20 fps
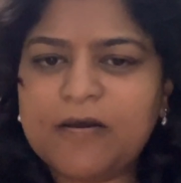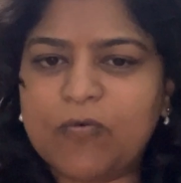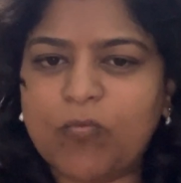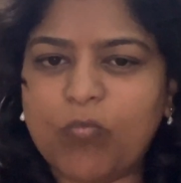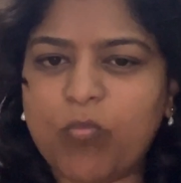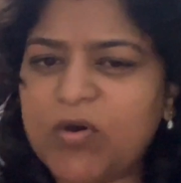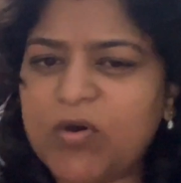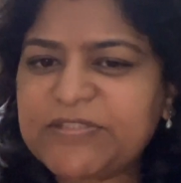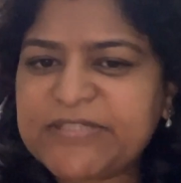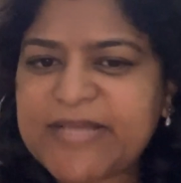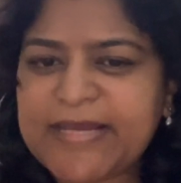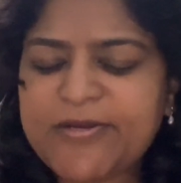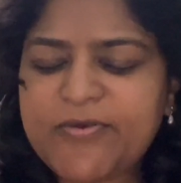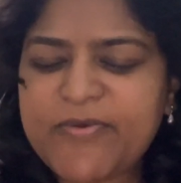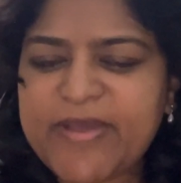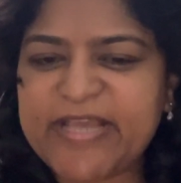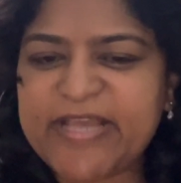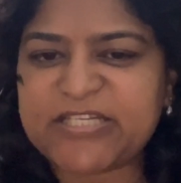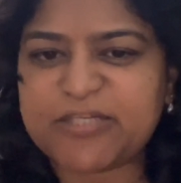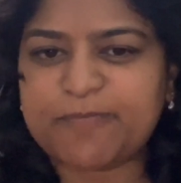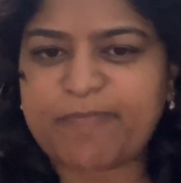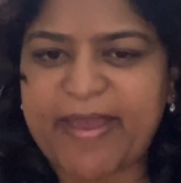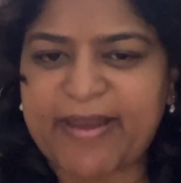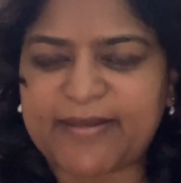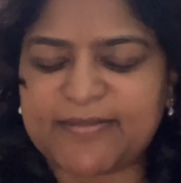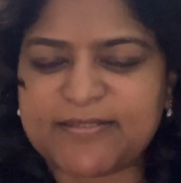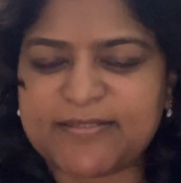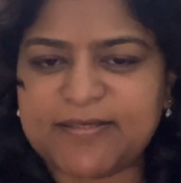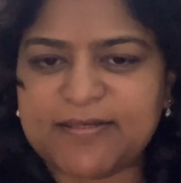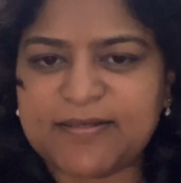What can you
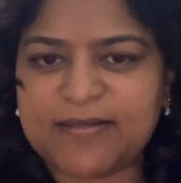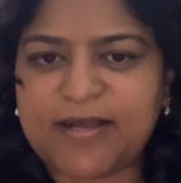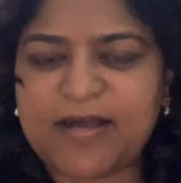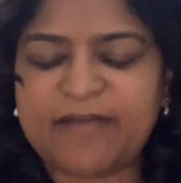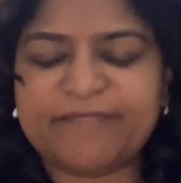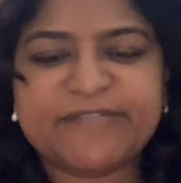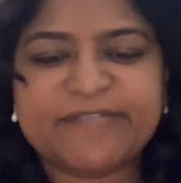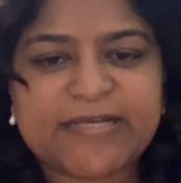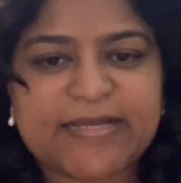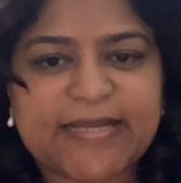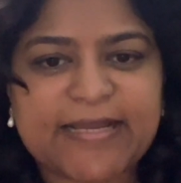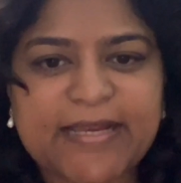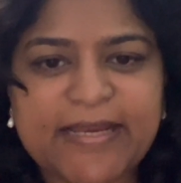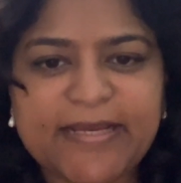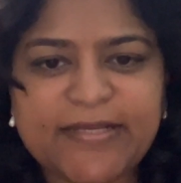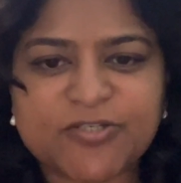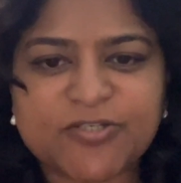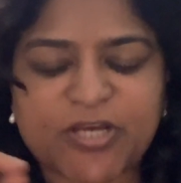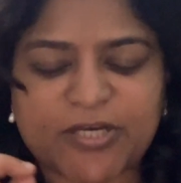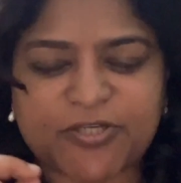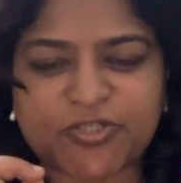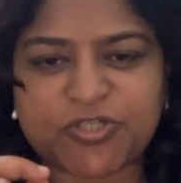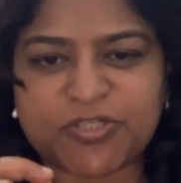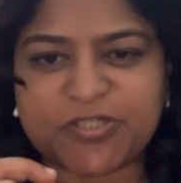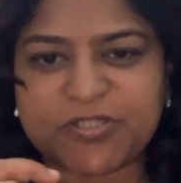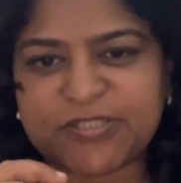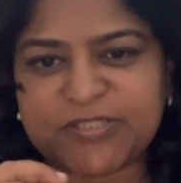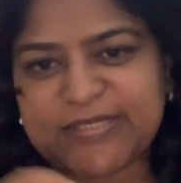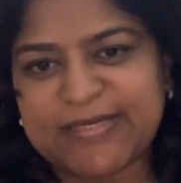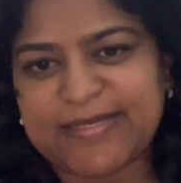expect after
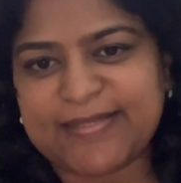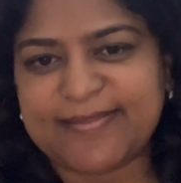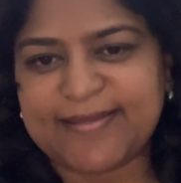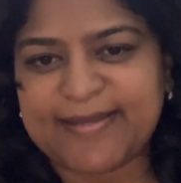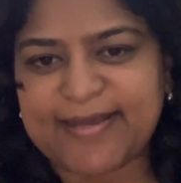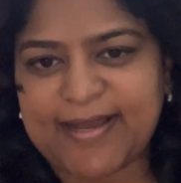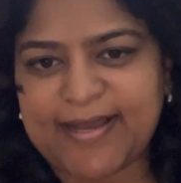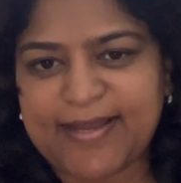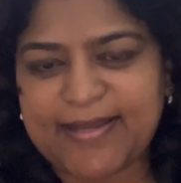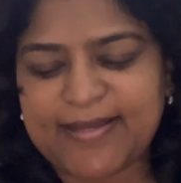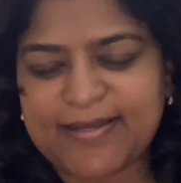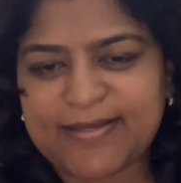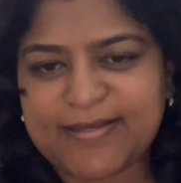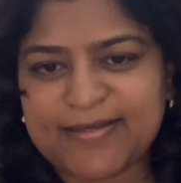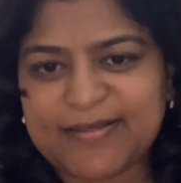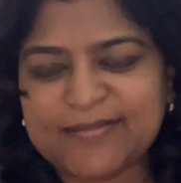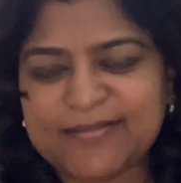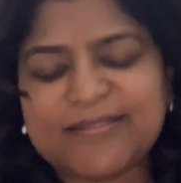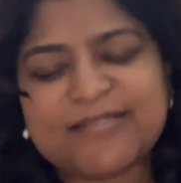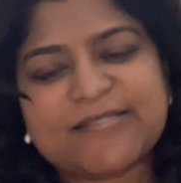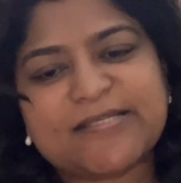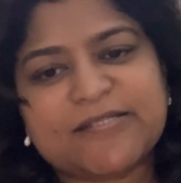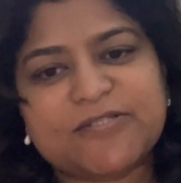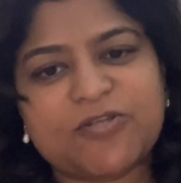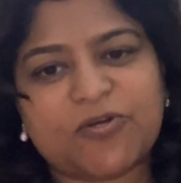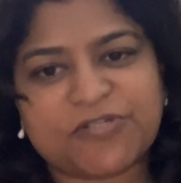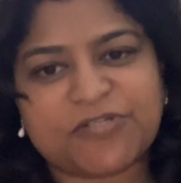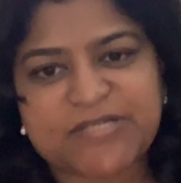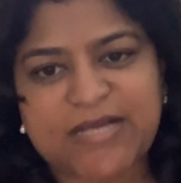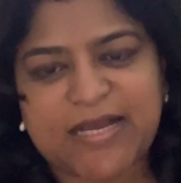injections in the eye? This is
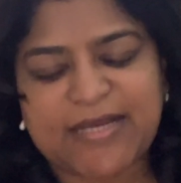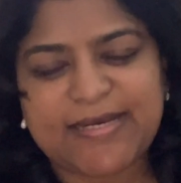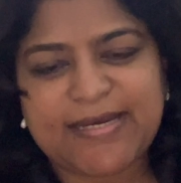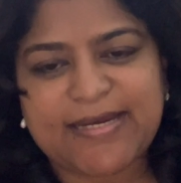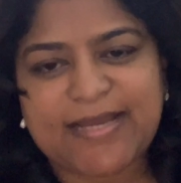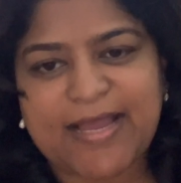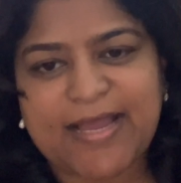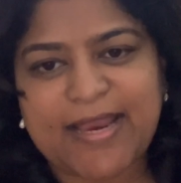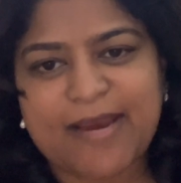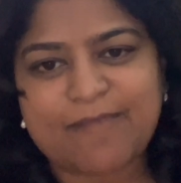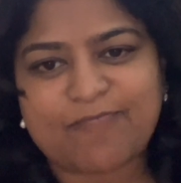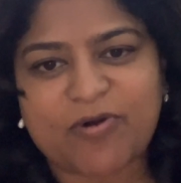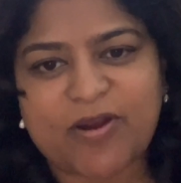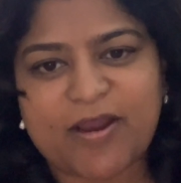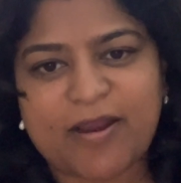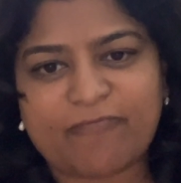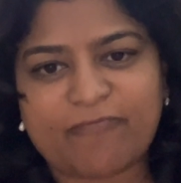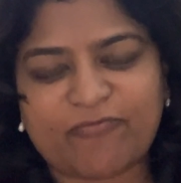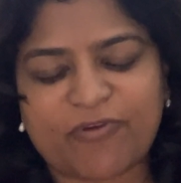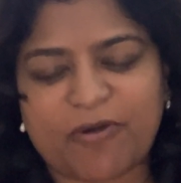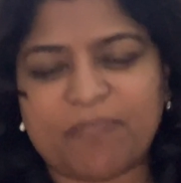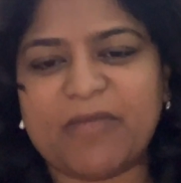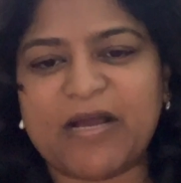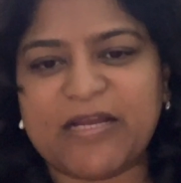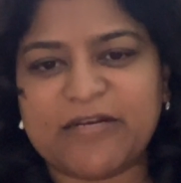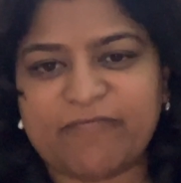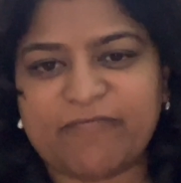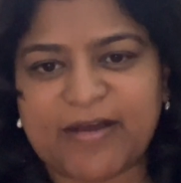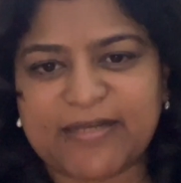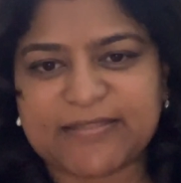Dr. Anina Abraham from
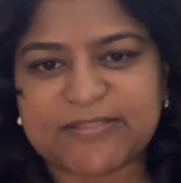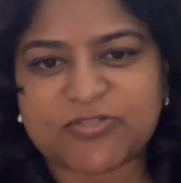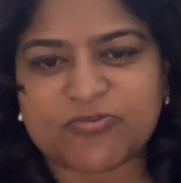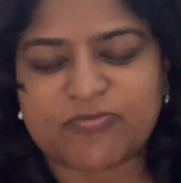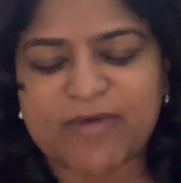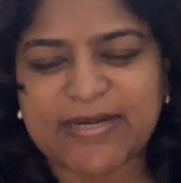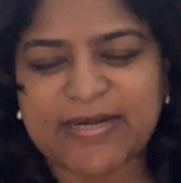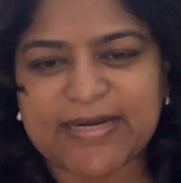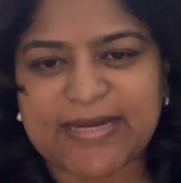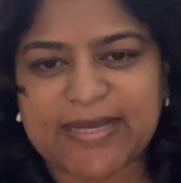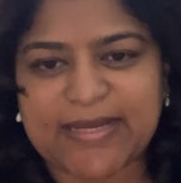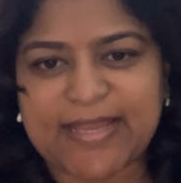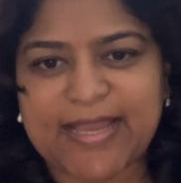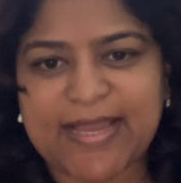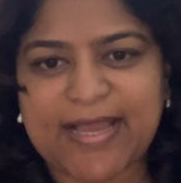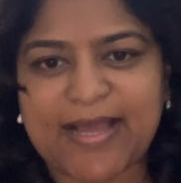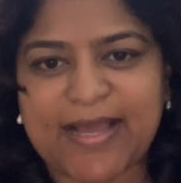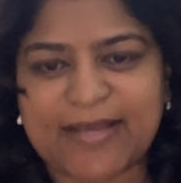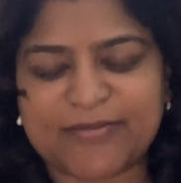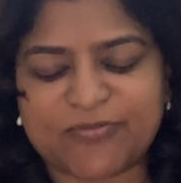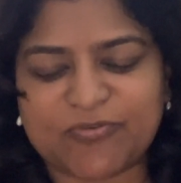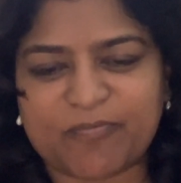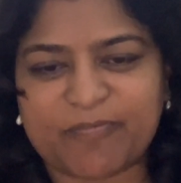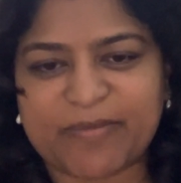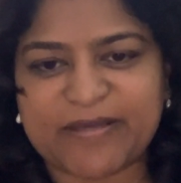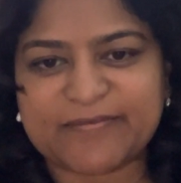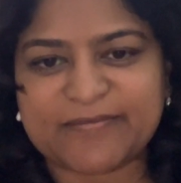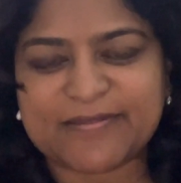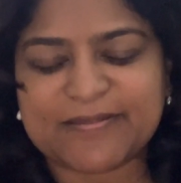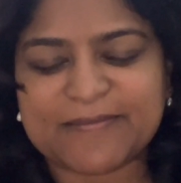Advanced Retina Care
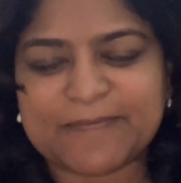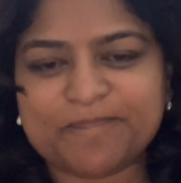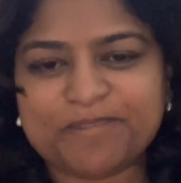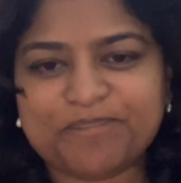Hyderabad.